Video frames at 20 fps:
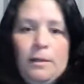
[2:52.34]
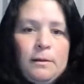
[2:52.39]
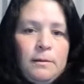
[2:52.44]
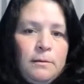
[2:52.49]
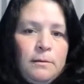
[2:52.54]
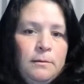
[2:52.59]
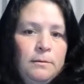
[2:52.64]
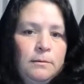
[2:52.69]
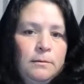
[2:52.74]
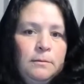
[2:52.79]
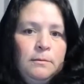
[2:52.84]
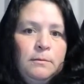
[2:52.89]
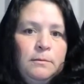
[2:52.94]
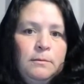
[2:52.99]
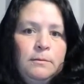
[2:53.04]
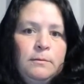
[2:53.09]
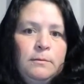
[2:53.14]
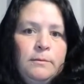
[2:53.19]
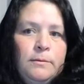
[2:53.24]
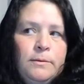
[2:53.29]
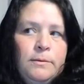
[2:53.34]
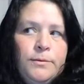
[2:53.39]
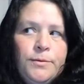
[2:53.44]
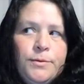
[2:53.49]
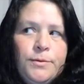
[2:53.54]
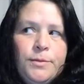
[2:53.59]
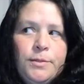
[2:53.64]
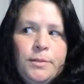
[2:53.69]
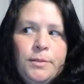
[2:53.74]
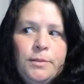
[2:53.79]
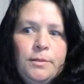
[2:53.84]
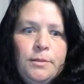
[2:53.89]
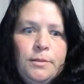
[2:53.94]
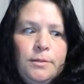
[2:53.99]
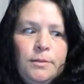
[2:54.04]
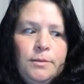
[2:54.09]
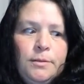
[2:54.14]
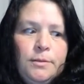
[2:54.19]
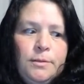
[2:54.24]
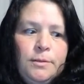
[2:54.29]

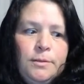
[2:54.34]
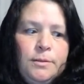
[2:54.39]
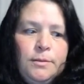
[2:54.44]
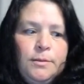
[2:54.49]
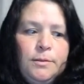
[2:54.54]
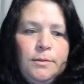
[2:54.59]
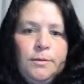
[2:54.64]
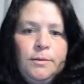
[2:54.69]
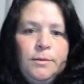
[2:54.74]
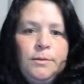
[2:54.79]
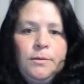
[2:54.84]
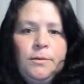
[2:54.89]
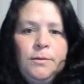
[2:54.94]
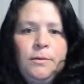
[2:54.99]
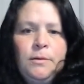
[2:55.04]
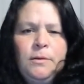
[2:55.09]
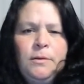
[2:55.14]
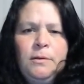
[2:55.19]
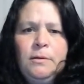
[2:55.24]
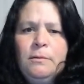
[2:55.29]
(no one is talking)